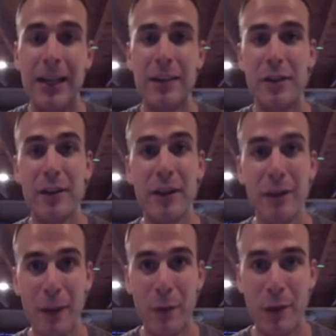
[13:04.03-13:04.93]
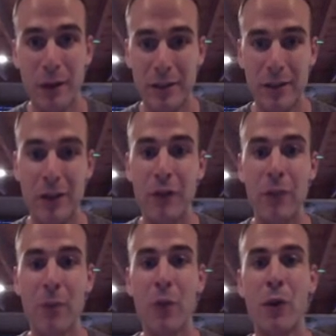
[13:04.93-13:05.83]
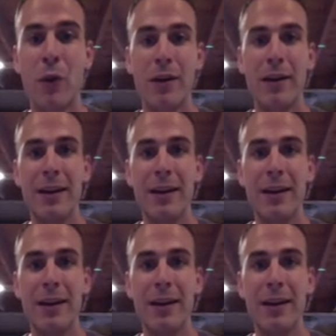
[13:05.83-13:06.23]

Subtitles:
to their networks, the more